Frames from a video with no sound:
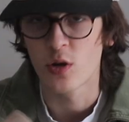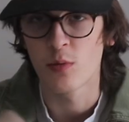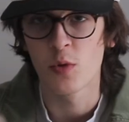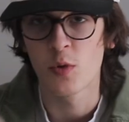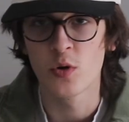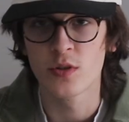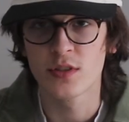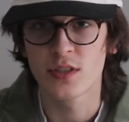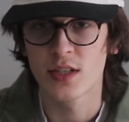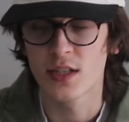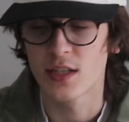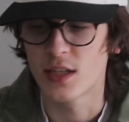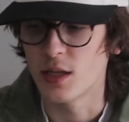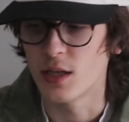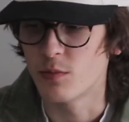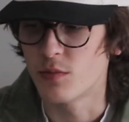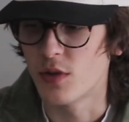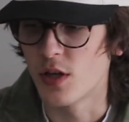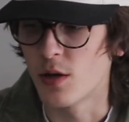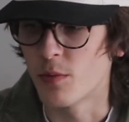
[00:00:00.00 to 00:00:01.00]
I'm always gonna
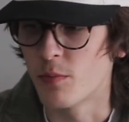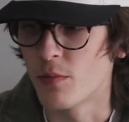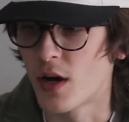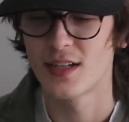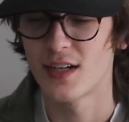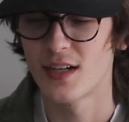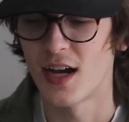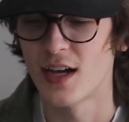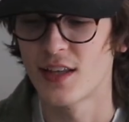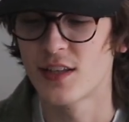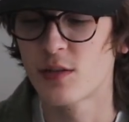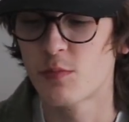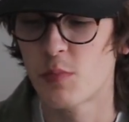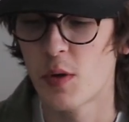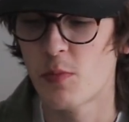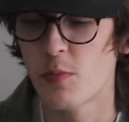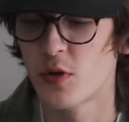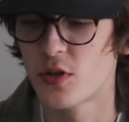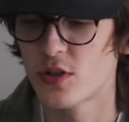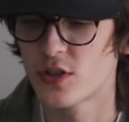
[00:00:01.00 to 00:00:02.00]
keep them. I think
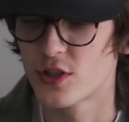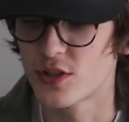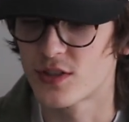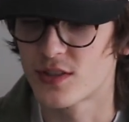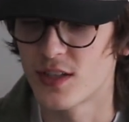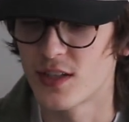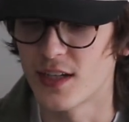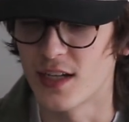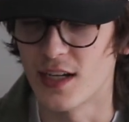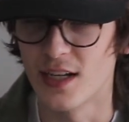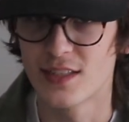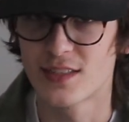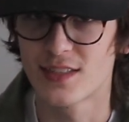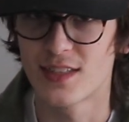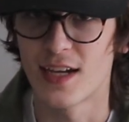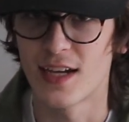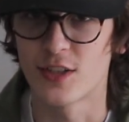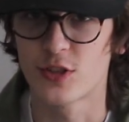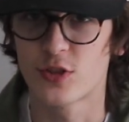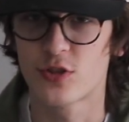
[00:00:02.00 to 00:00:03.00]
people are just against
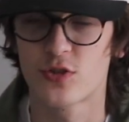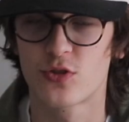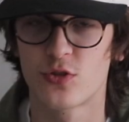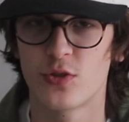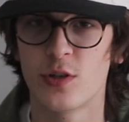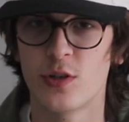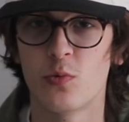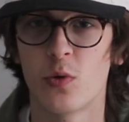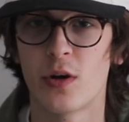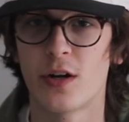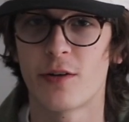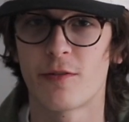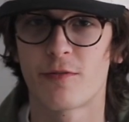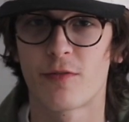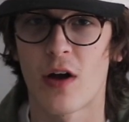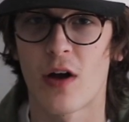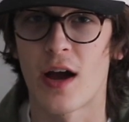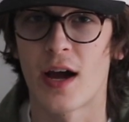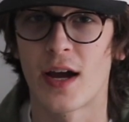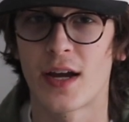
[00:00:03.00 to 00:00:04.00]
that
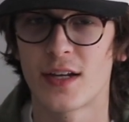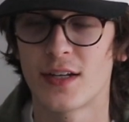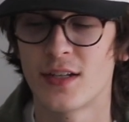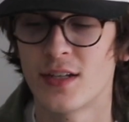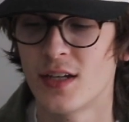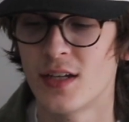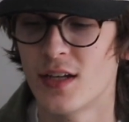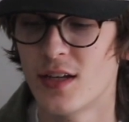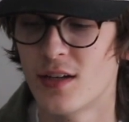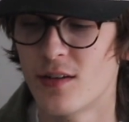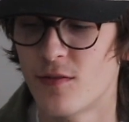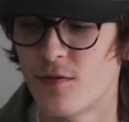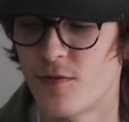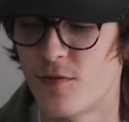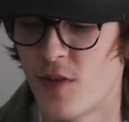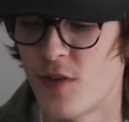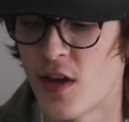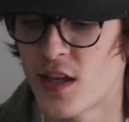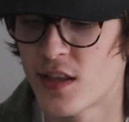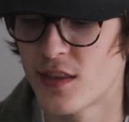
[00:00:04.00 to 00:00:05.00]
streetwearified
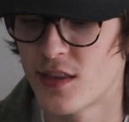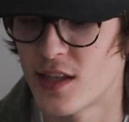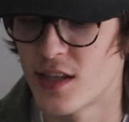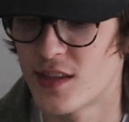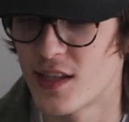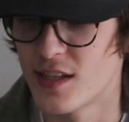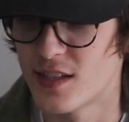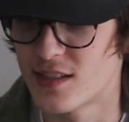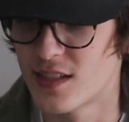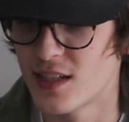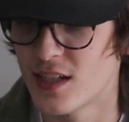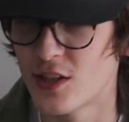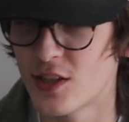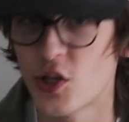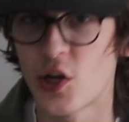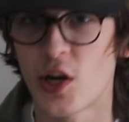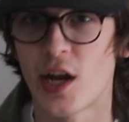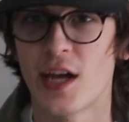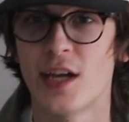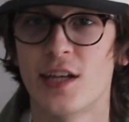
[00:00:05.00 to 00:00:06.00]
fit that they see in
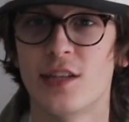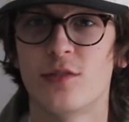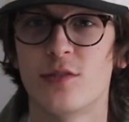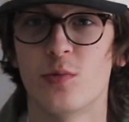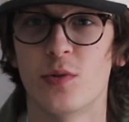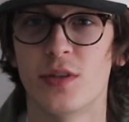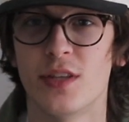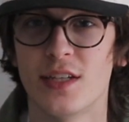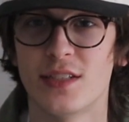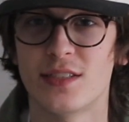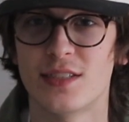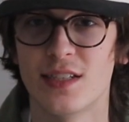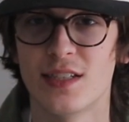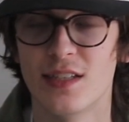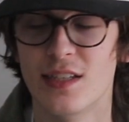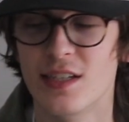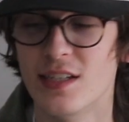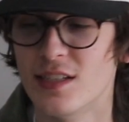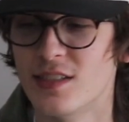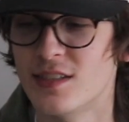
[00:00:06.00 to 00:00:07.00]
their heads when they see
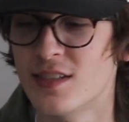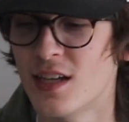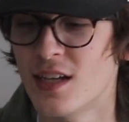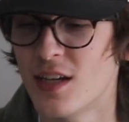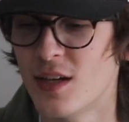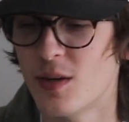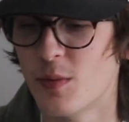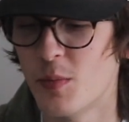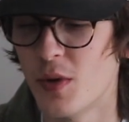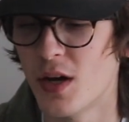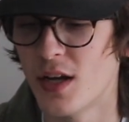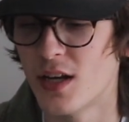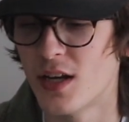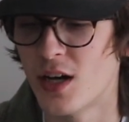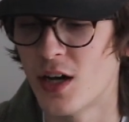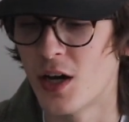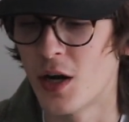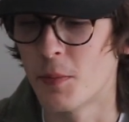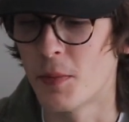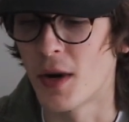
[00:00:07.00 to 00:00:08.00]
these, but
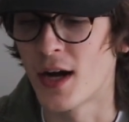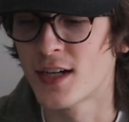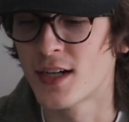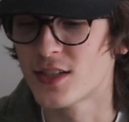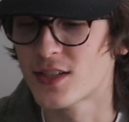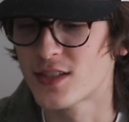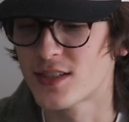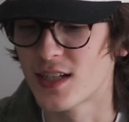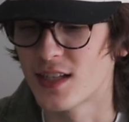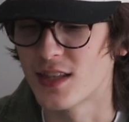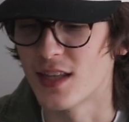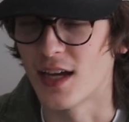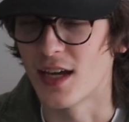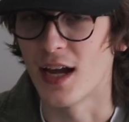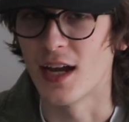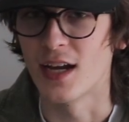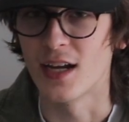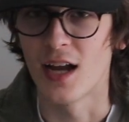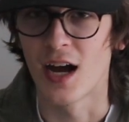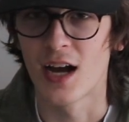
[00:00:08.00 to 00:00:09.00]
I understand the
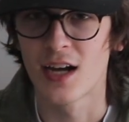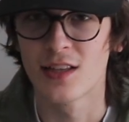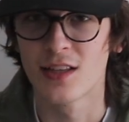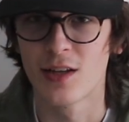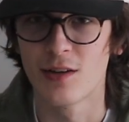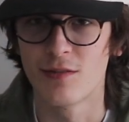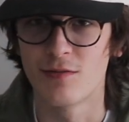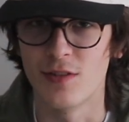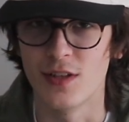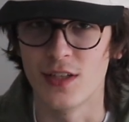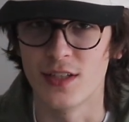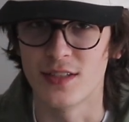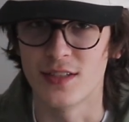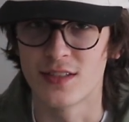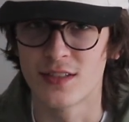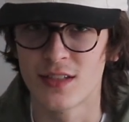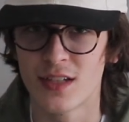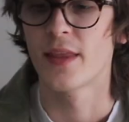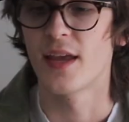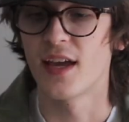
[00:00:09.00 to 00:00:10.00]
hate. I love
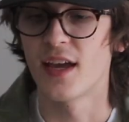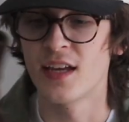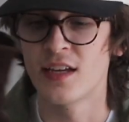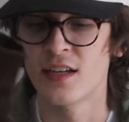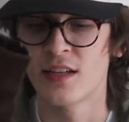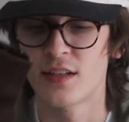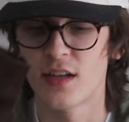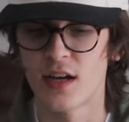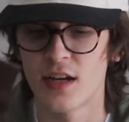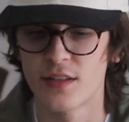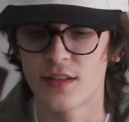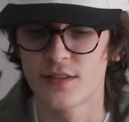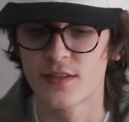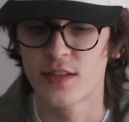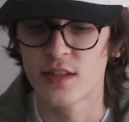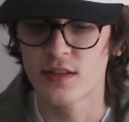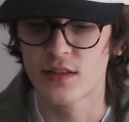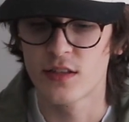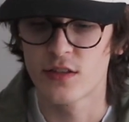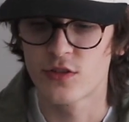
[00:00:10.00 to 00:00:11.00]
these. And I
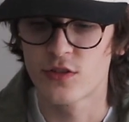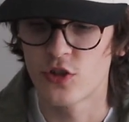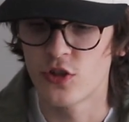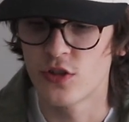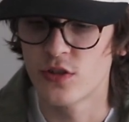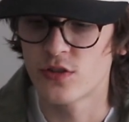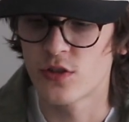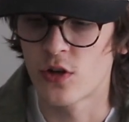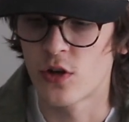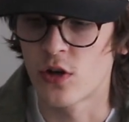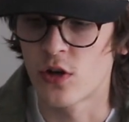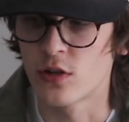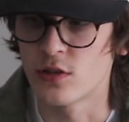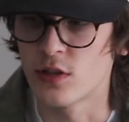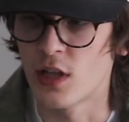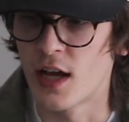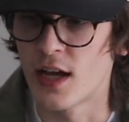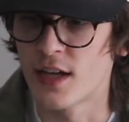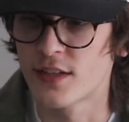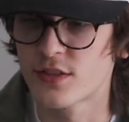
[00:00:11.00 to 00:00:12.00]
think this is our
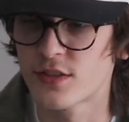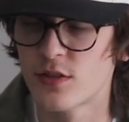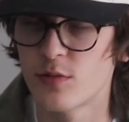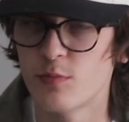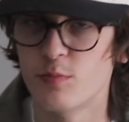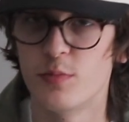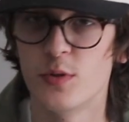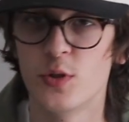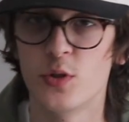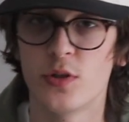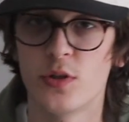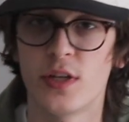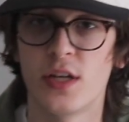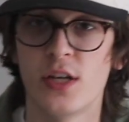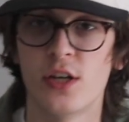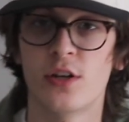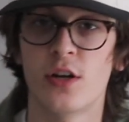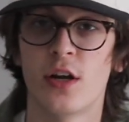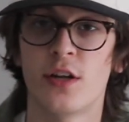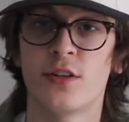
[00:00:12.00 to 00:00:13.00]
last boot
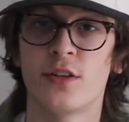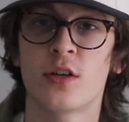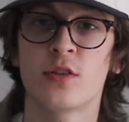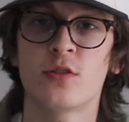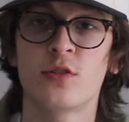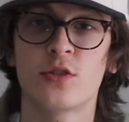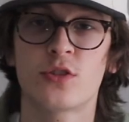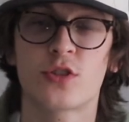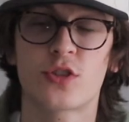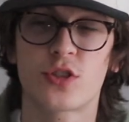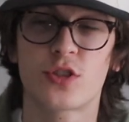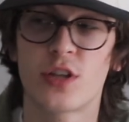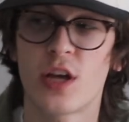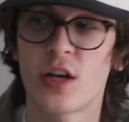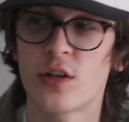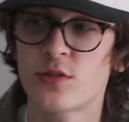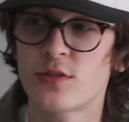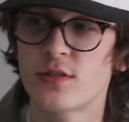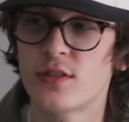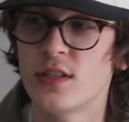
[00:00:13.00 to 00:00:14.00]
here. Another
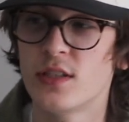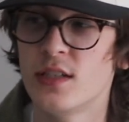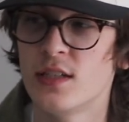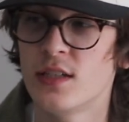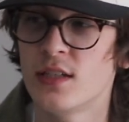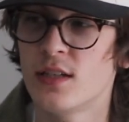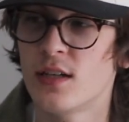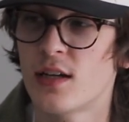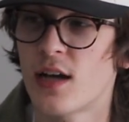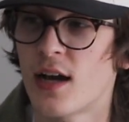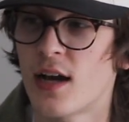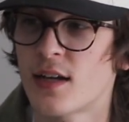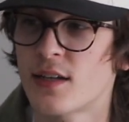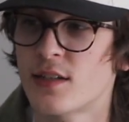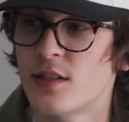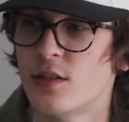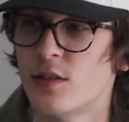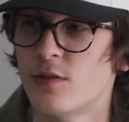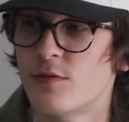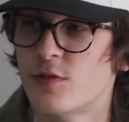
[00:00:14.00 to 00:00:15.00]
Chelsea
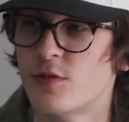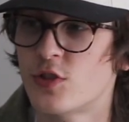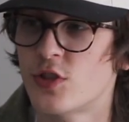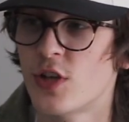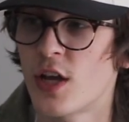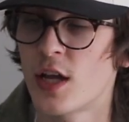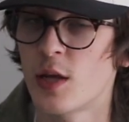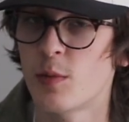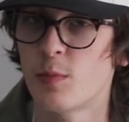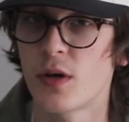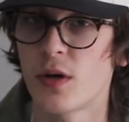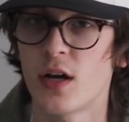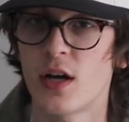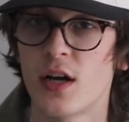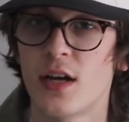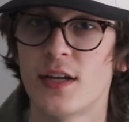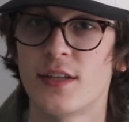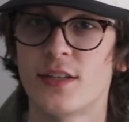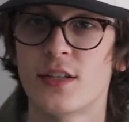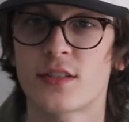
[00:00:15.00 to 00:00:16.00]
kind of shape.
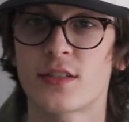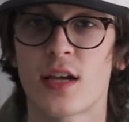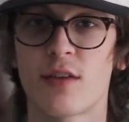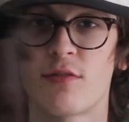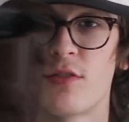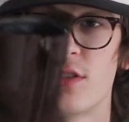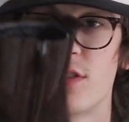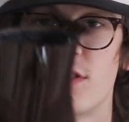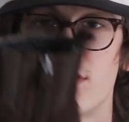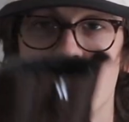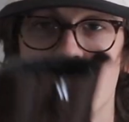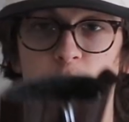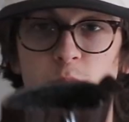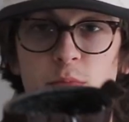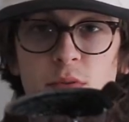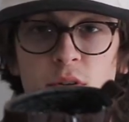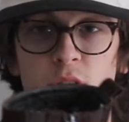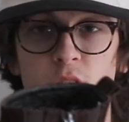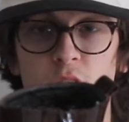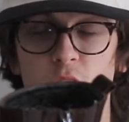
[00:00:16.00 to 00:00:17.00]
It does have a zip
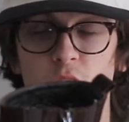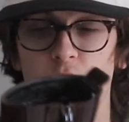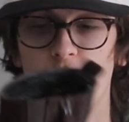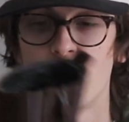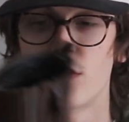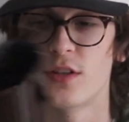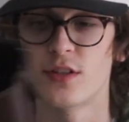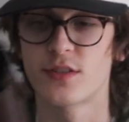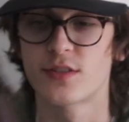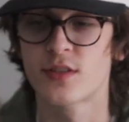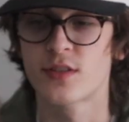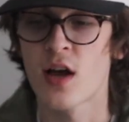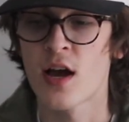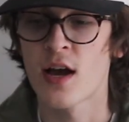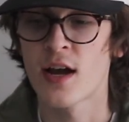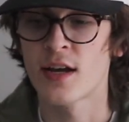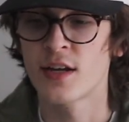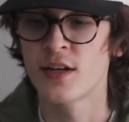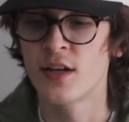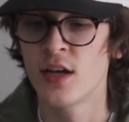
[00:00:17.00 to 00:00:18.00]
on the
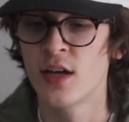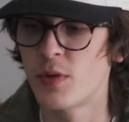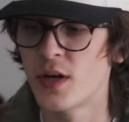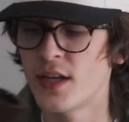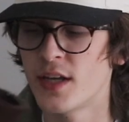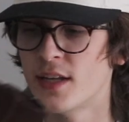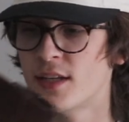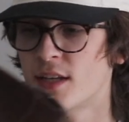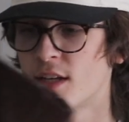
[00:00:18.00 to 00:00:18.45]
side, but in